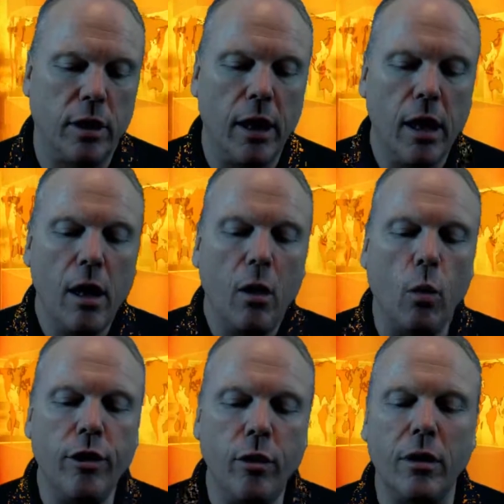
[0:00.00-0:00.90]
Okay?
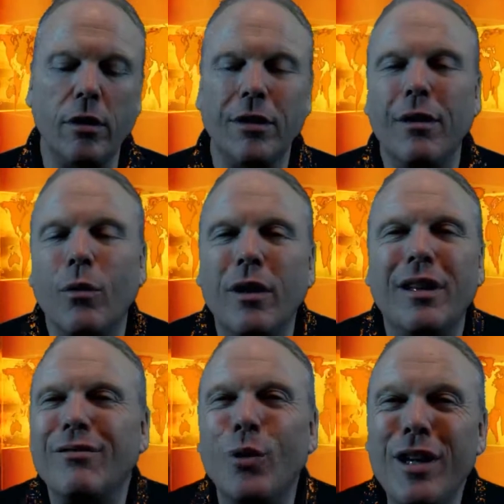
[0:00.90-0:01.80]
Wouldn't
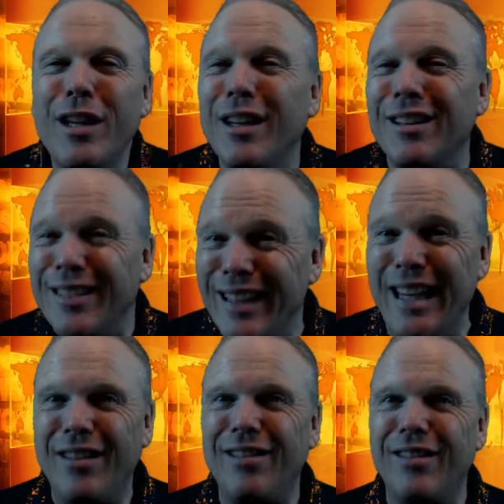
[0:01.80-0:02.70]
it at
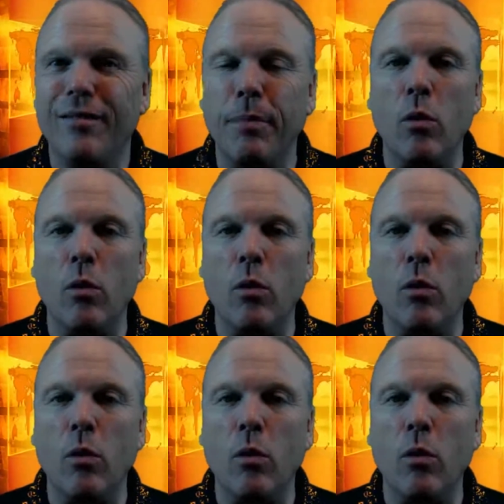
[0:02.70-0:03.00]
least